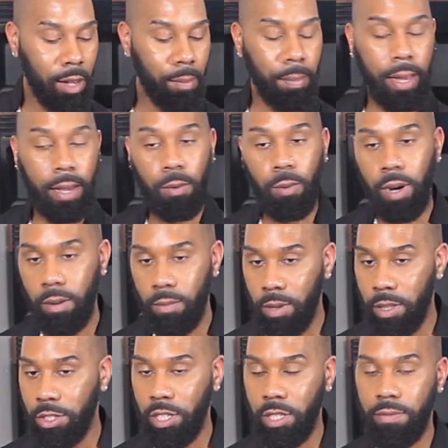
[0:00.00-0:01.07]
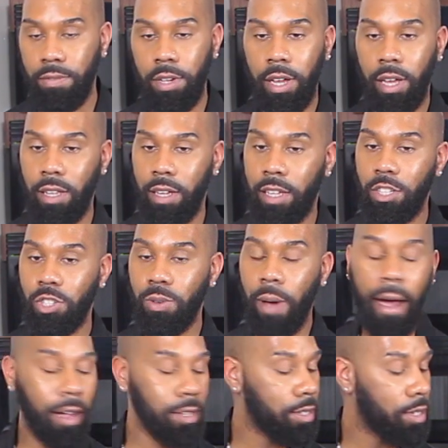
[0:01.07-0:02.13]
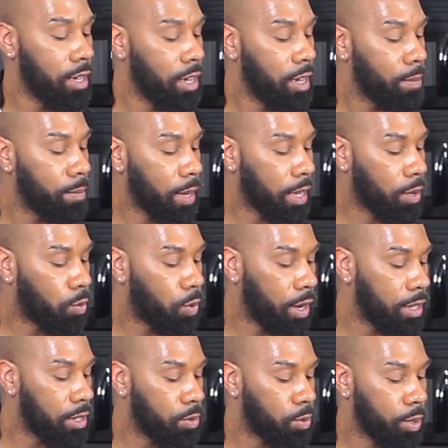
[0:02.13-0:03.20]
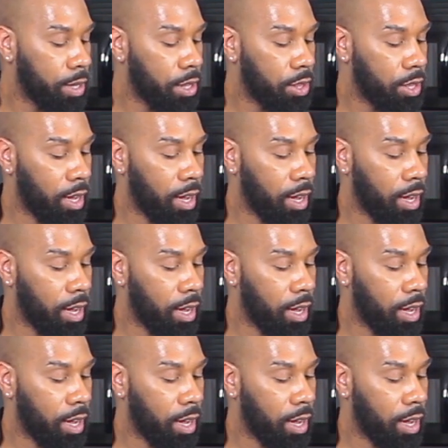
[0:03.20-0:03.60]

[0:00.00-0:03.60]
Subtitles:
make one with just vanilla extract, make one with